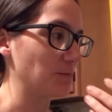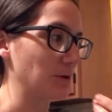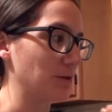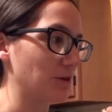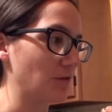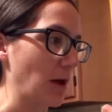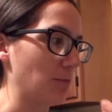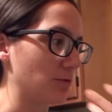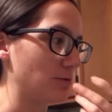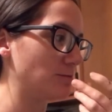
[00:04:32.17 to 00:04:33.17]
at all. I love
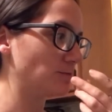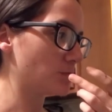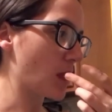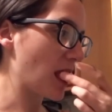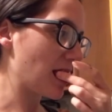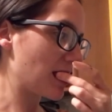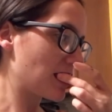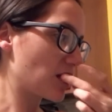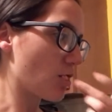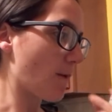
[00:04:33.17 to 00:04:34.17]
apple.
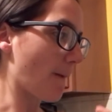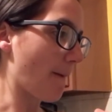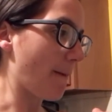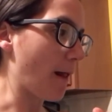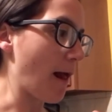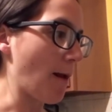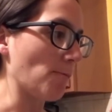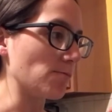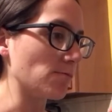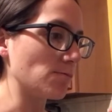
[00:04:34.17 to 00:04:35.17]

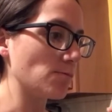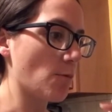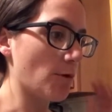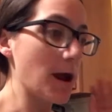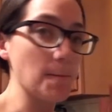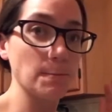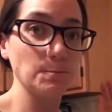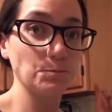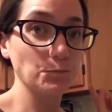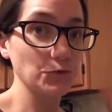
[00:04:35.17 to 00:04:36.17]
Um, yeah.
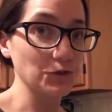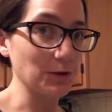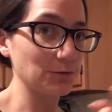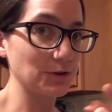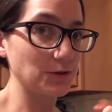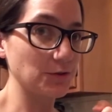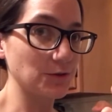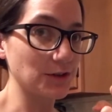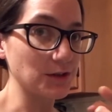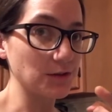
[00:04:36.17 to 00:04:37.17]
So now we're
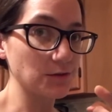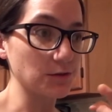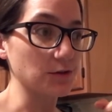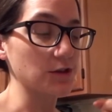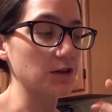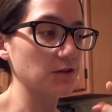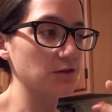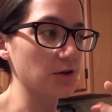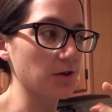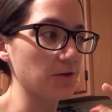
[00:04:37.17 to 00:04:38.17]
going to do the taste, the
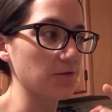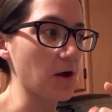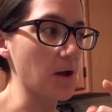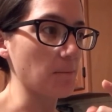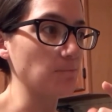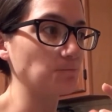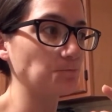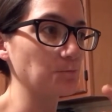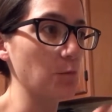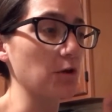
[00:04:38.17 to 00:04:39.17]
test of,
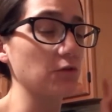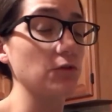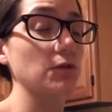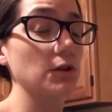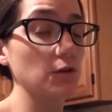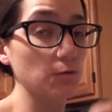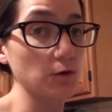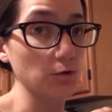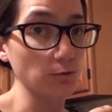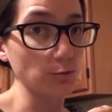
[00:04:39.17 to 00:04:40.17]
um, actually the
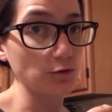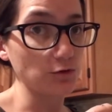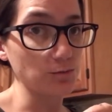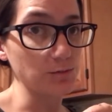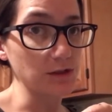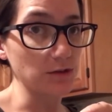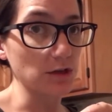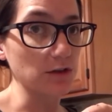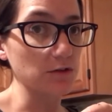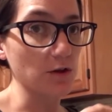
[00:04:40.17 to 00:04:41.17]
next video will do,
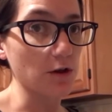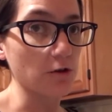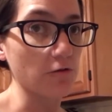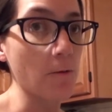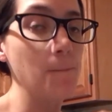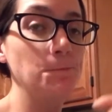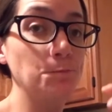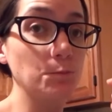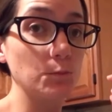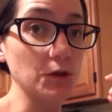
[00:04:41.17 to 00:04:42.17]
be a test of
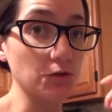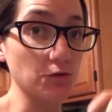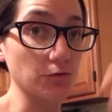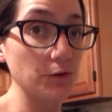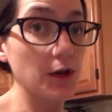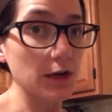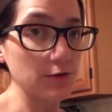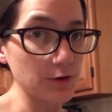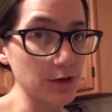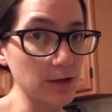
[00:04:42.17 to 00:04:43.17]
actually
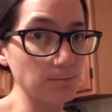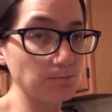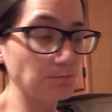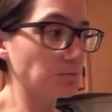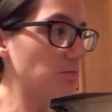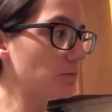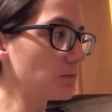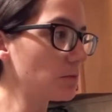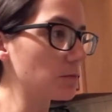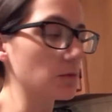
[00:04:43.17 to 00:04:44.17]
rehydrating
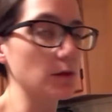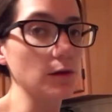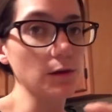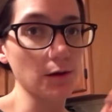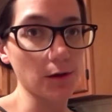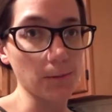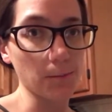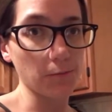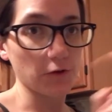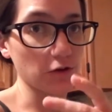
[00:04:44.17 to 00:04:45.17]
the
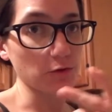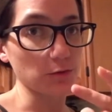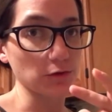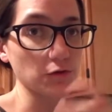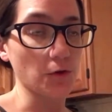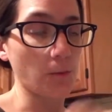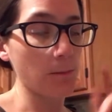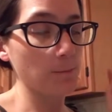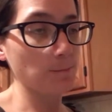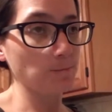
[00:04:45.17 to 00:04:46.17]
um, vegetables.
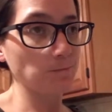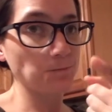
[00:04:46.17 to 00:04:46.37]
So